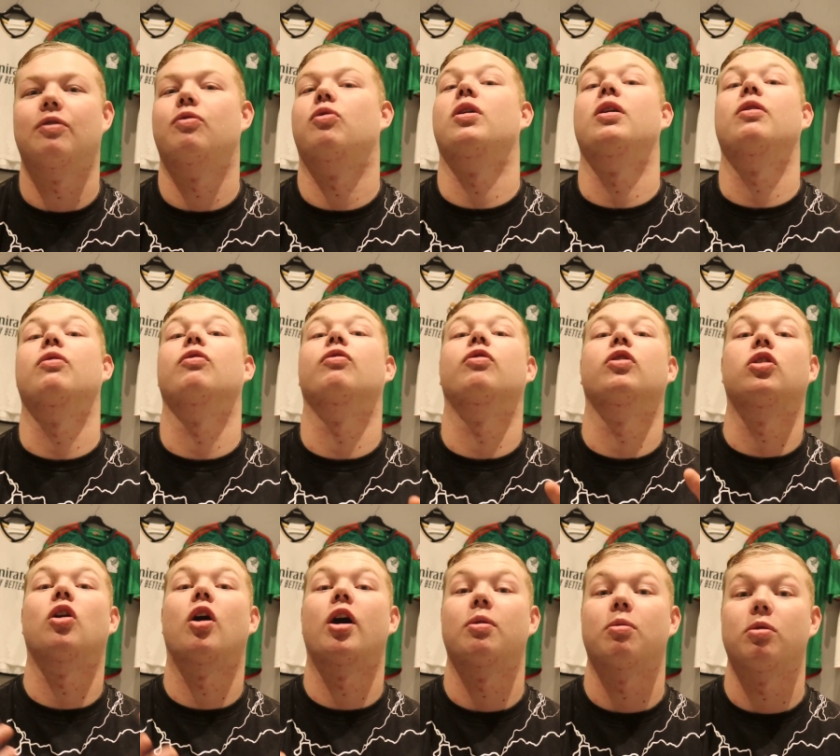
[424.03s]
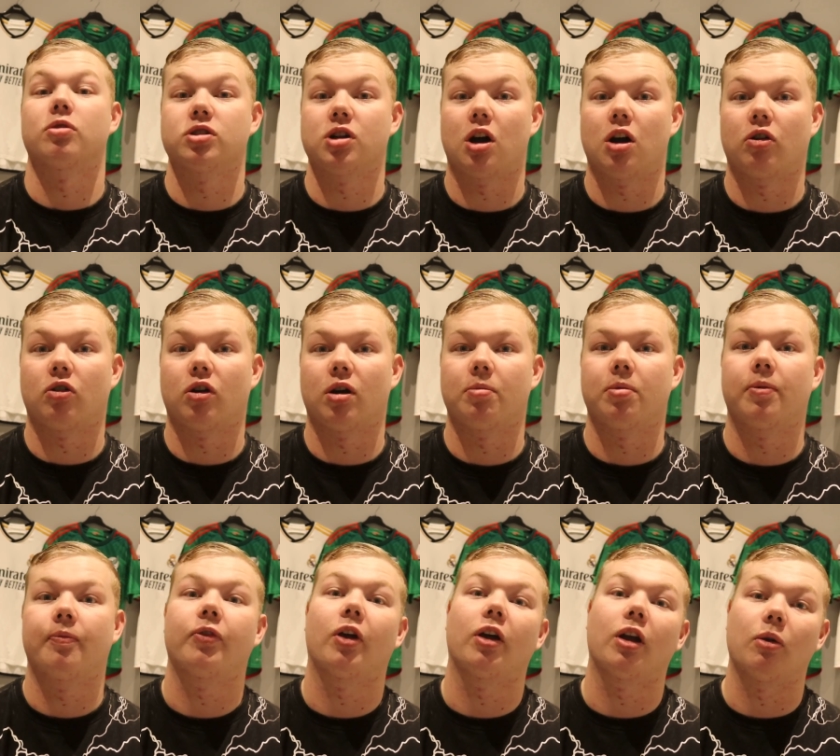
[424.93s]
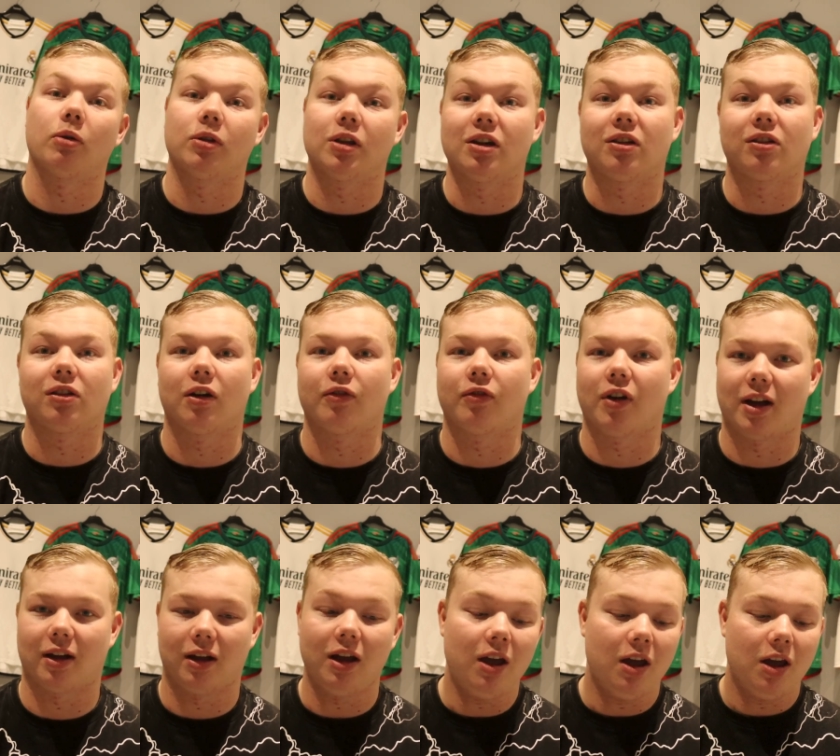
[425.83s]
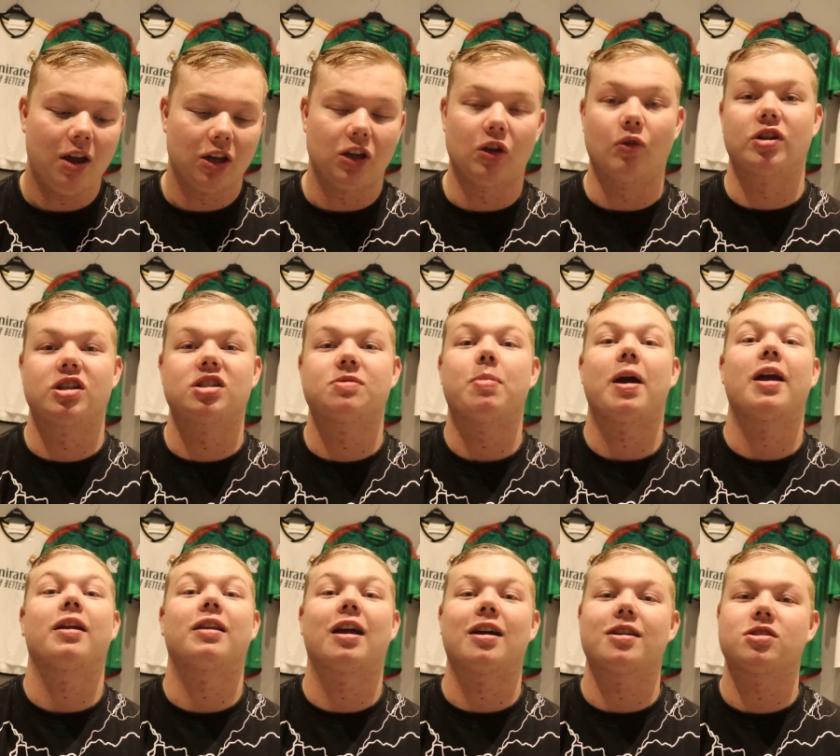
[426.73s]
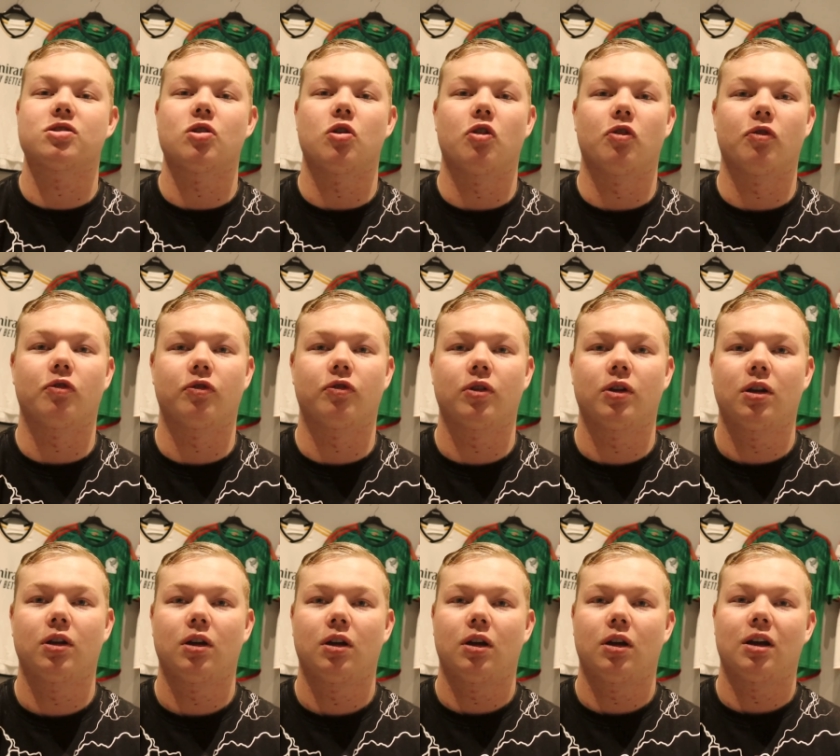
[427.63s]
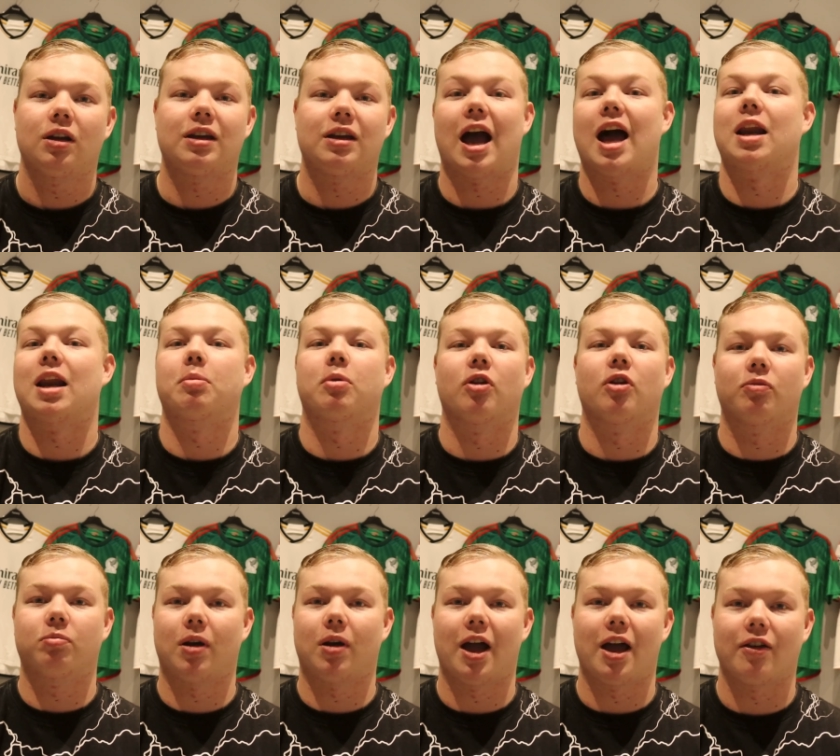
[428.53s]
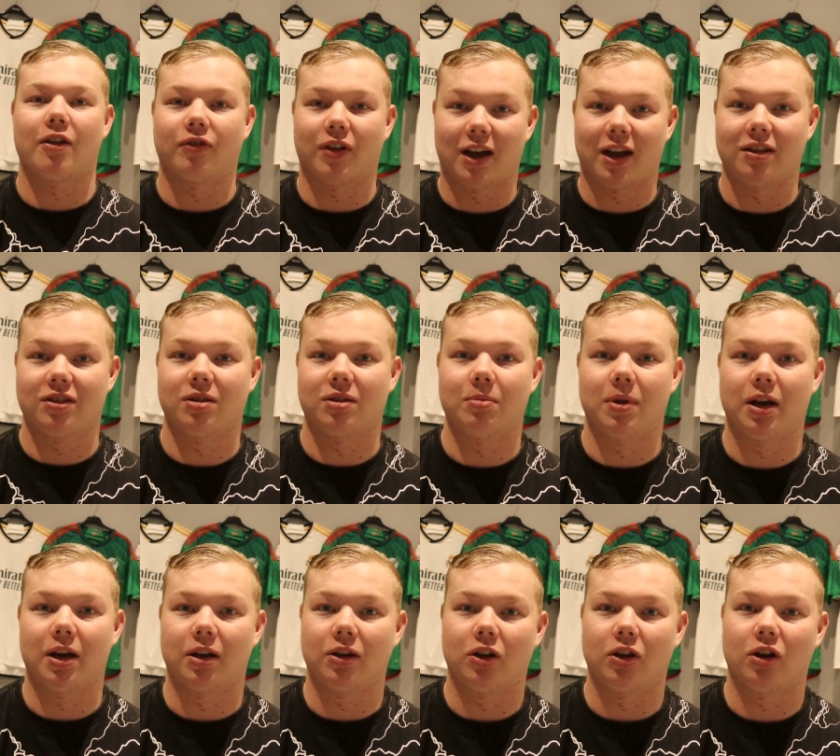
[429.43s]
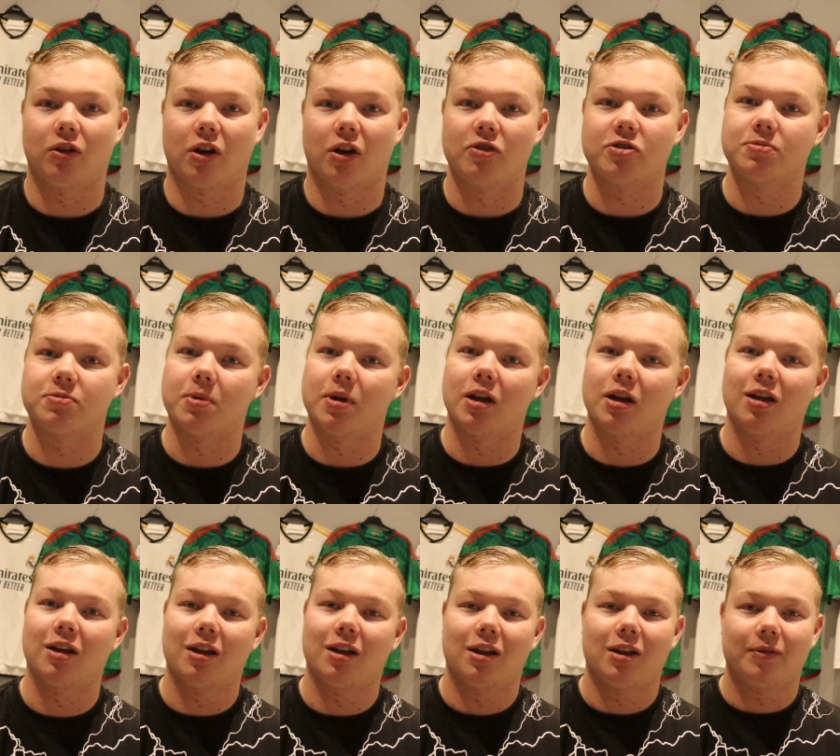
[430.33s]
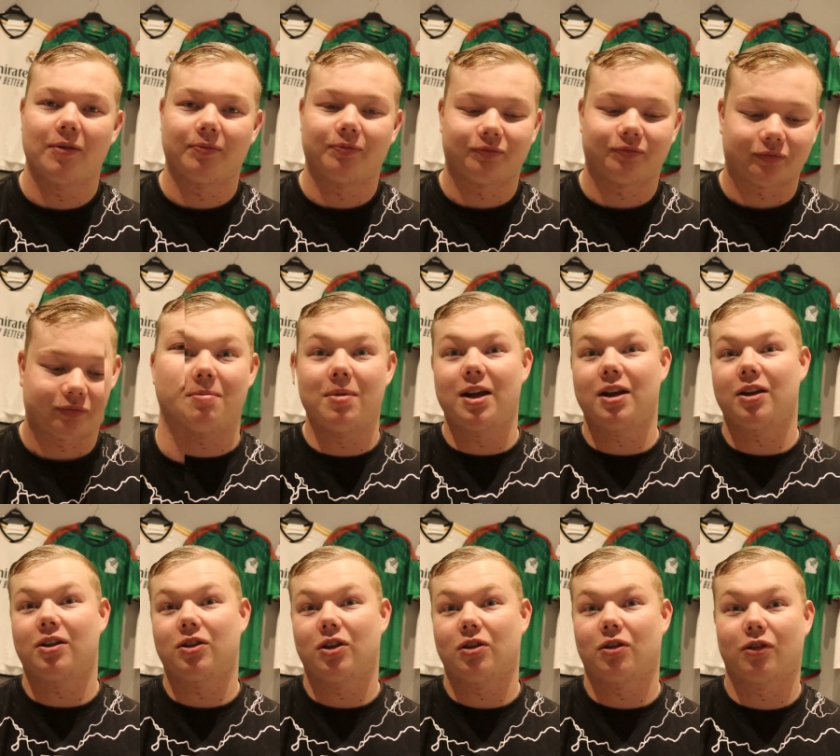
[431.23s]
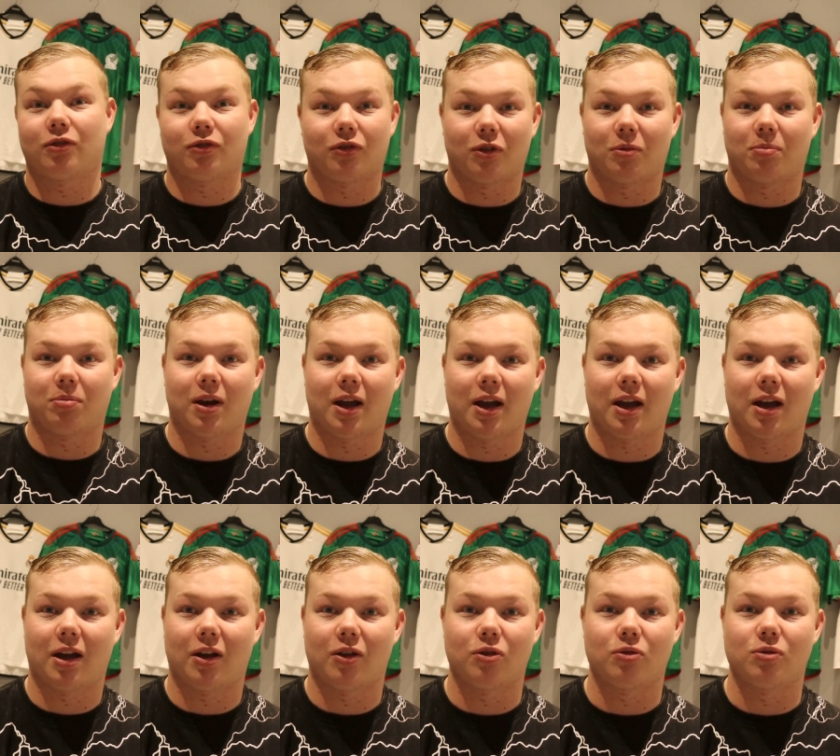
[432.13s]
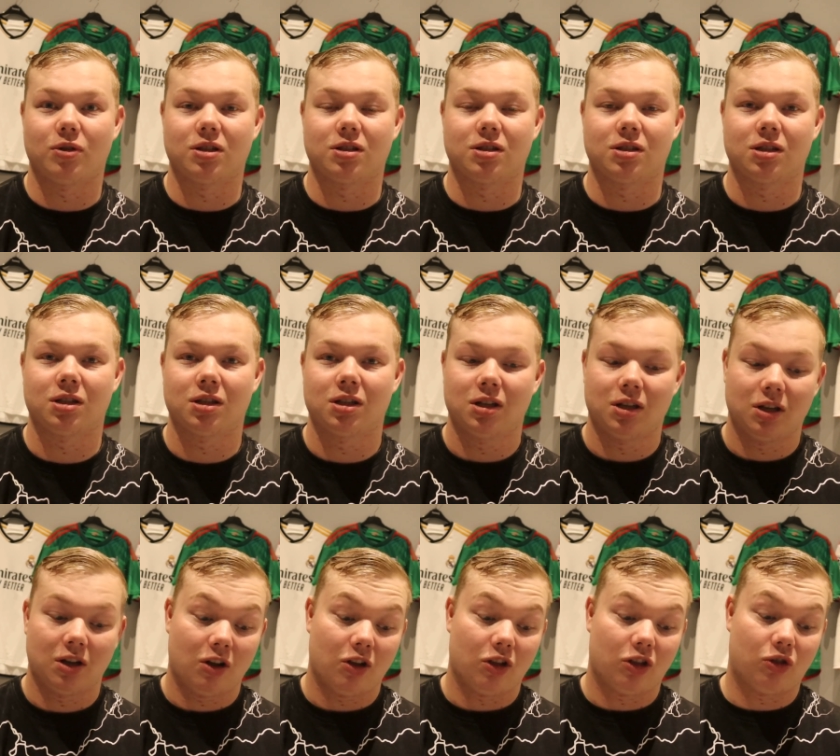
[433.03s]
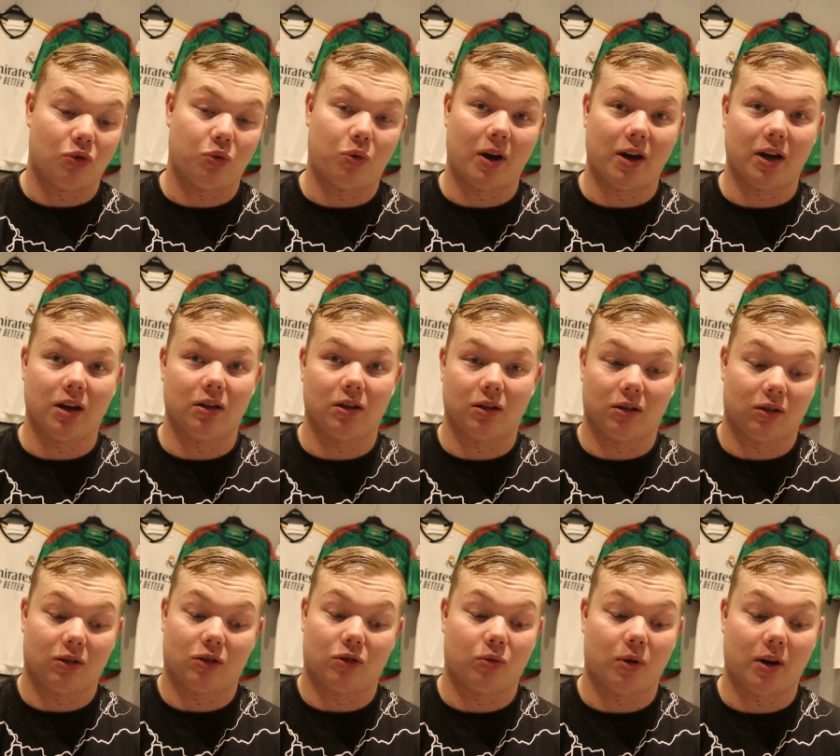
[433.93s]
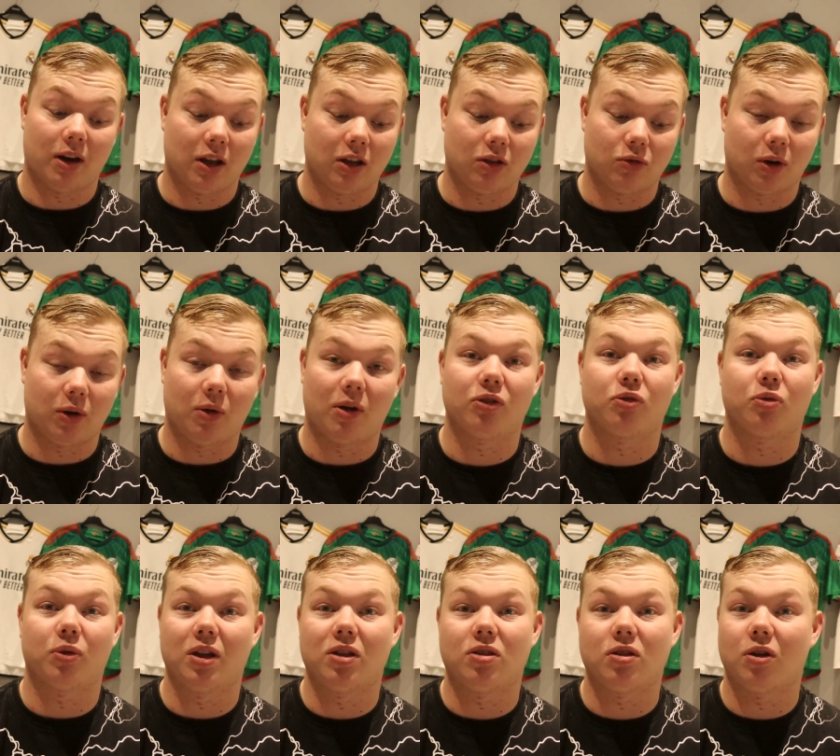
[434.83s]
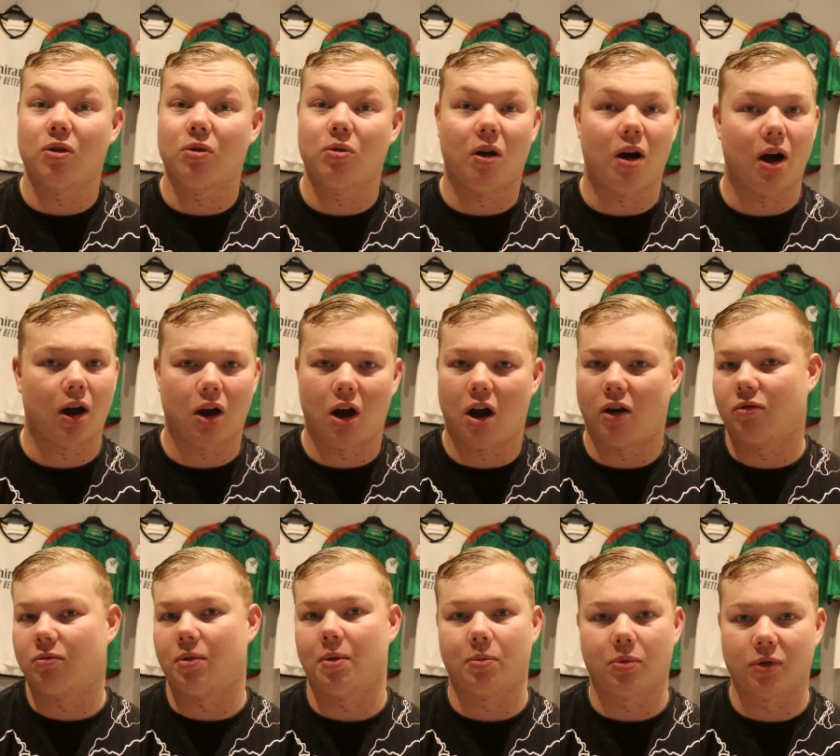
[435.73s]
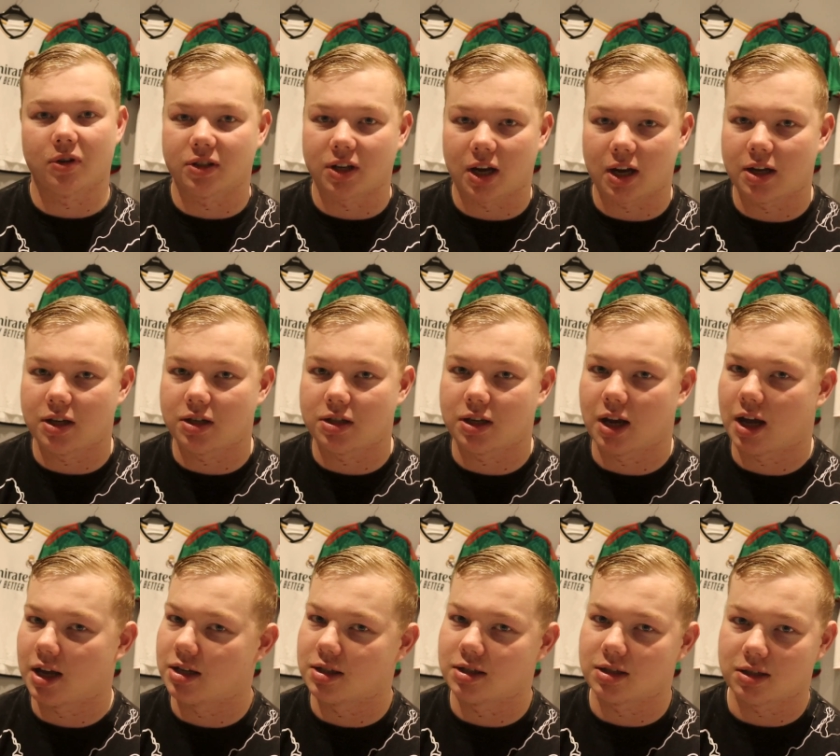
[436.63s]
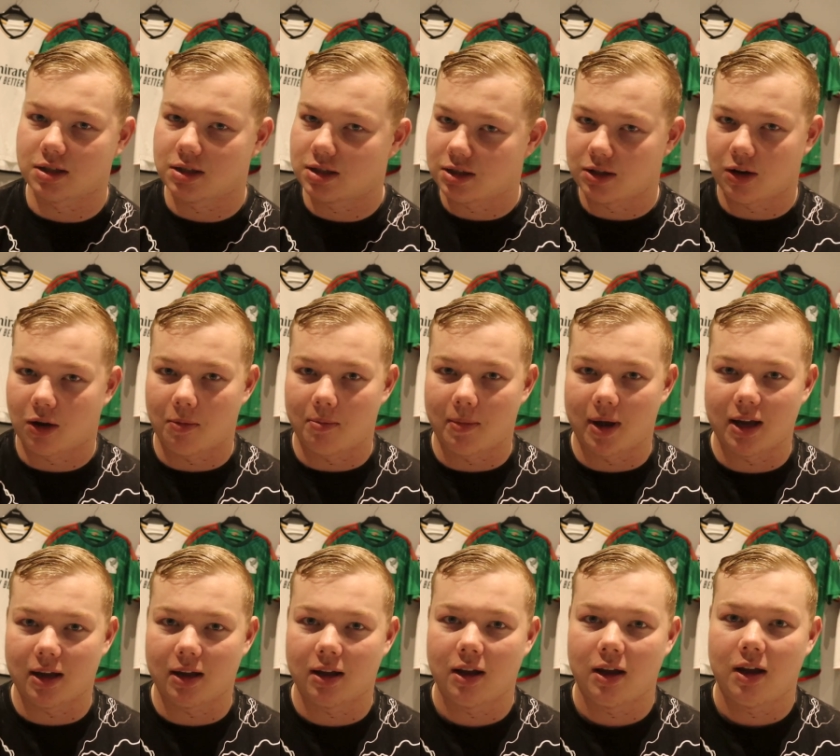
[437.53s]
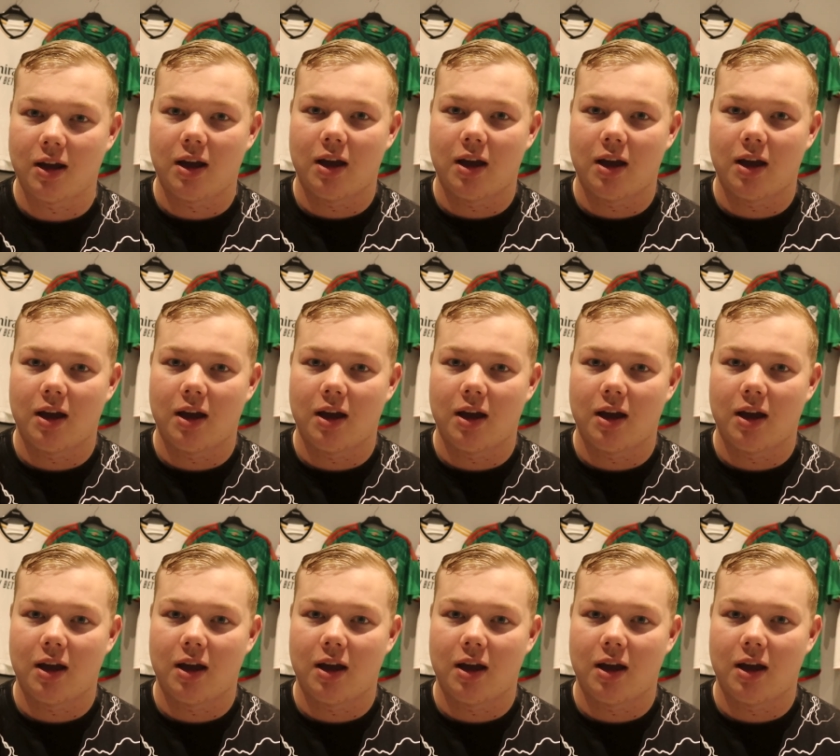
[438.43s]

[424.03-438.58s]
level even for Dinamo Zagreb. I know he did something. You expect that sort of calibre of player for 80 million euros, but 80 million euros for a player who is 20, 20, 21, 22, I can't remember his age, that is on me